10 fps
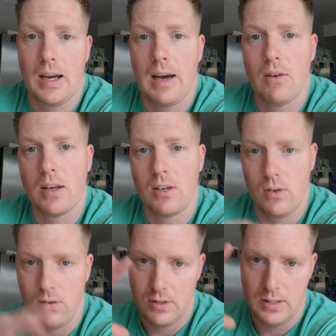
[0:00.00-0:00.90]
how can you
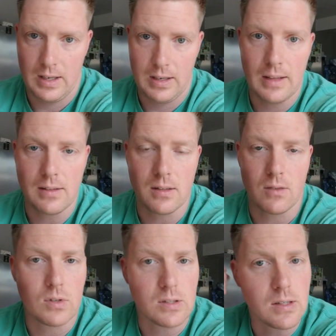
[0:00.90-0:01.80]
understand
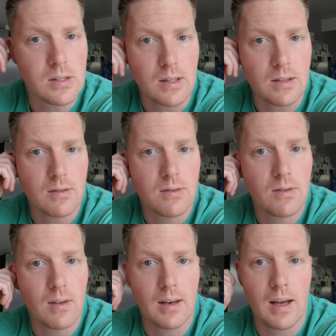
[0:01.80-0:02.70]
insulin
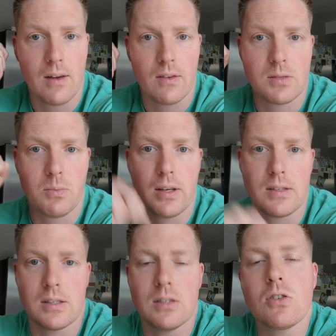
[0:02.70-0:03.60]
resistance and how this
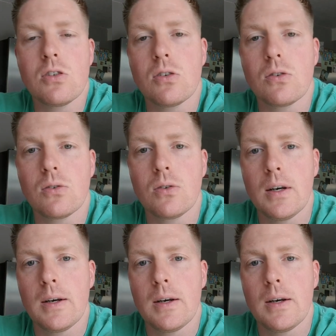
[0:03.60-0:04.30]
plays into